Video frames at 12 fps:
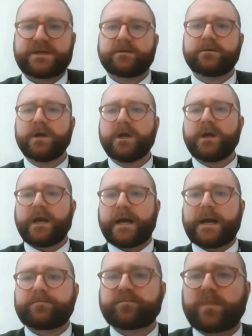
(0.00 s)
thank you.
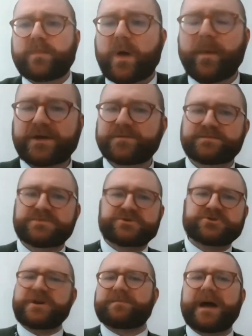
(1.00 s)
I might come
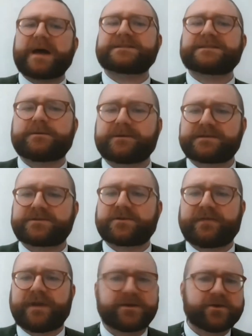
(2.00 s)
straight back to you with a sort
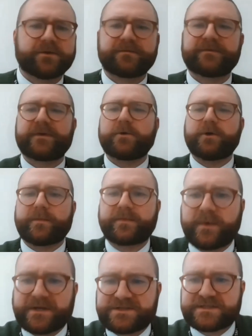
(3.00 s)
of like good
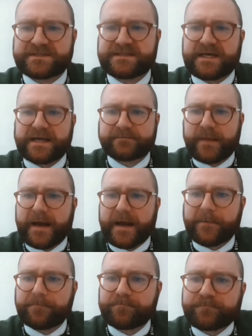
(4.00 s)
follow-up question to
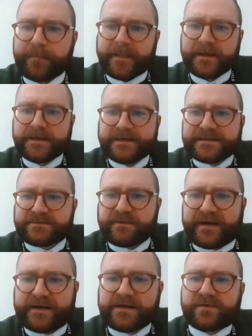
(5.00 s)
that. So
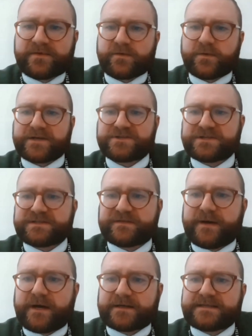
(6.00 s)
we've had a number of questions
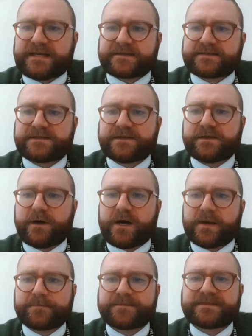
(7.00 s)
from architects who
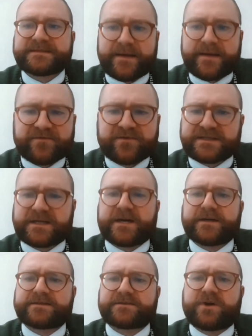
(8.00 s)
are
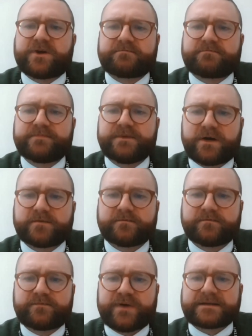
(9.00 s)
semi-retired or are
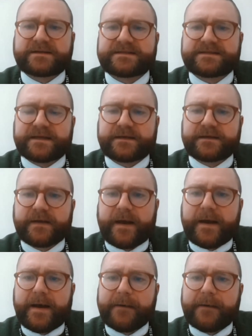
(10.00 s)
non-practicing.